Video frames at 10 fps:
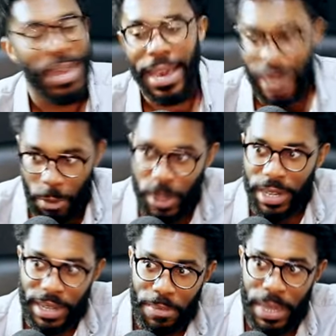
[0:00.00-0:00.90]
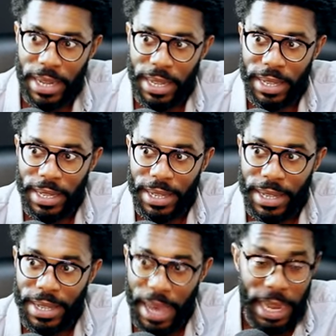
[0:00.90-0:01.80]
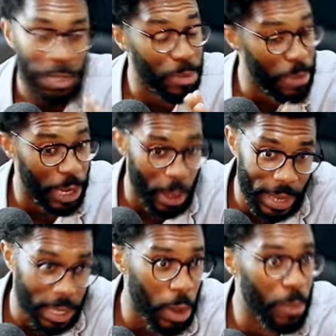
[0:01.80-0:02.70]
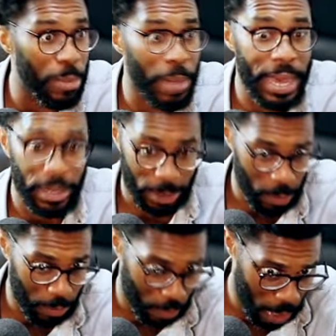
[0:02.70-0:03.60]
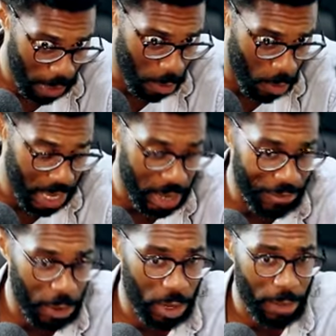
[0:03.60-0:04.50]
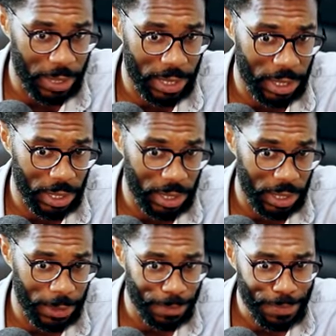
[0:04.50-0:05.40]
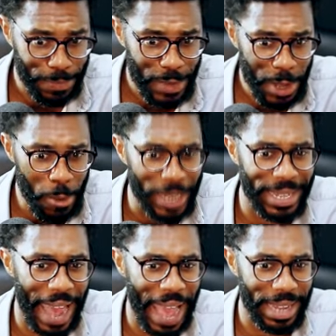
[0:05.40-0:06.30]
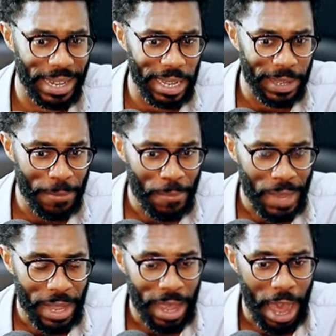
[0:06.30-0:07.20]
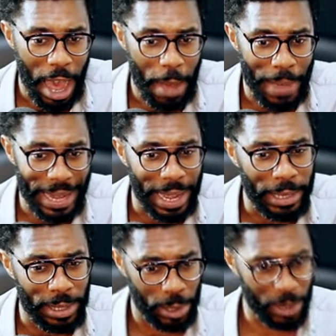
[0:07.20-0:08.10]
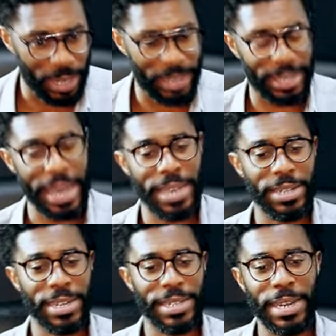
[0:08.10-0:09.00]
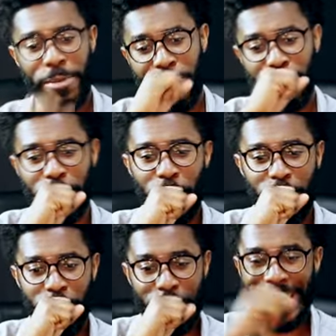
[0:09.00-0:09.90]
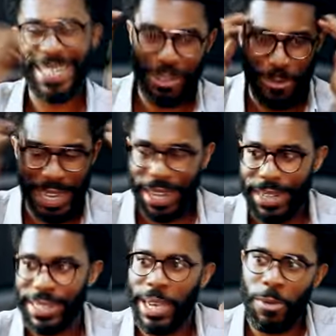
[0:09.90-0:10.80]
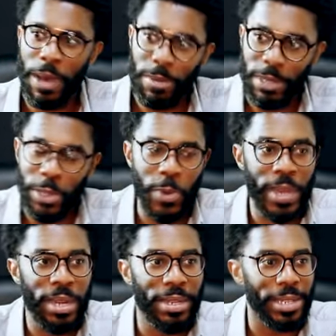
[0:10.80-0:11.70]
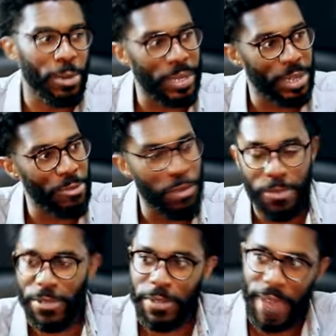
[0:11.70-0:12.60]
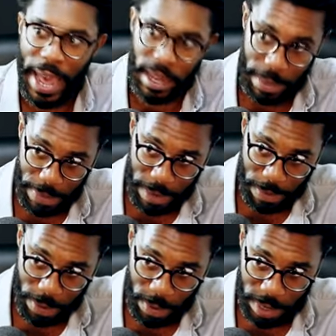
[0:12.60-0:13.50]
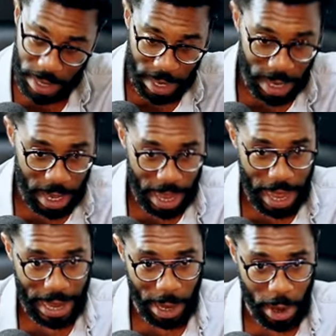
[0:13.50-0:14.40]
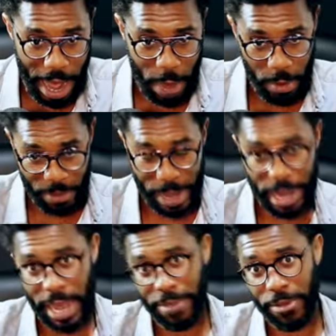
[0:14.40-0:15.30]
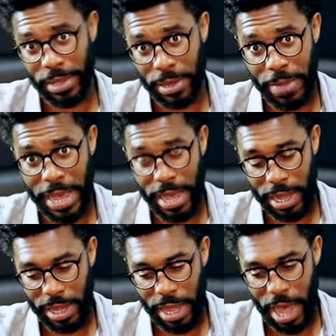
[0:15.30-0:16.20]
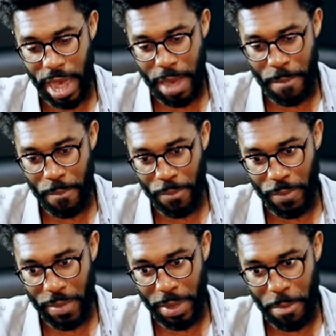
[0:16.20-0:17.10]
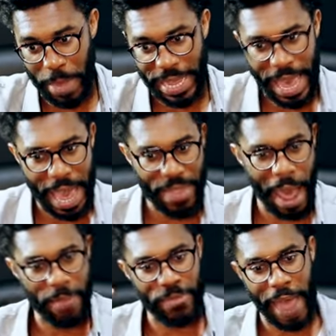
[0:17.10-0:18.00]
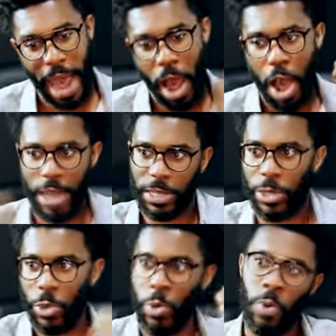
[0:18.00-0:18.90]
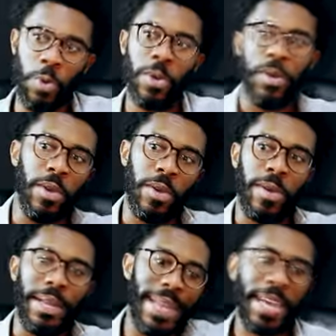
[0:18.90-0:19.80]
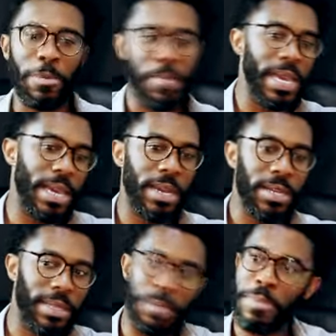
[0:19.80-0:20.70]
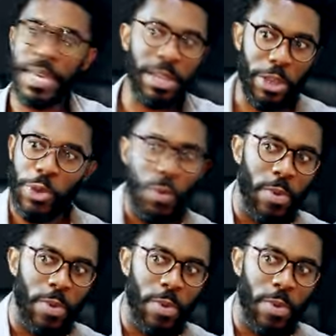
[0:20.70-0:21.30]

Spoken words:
And I wanted the money. I just remember going to open mics, winning a few competitions, went to Hackney, and I stood on the stage and I said, I'm from Tottenham, and I didn't really understand what I was doing because I was in a room full of Hackney people, and I got out with my life because I'm here. But yeah, that hustle led me to meeting you.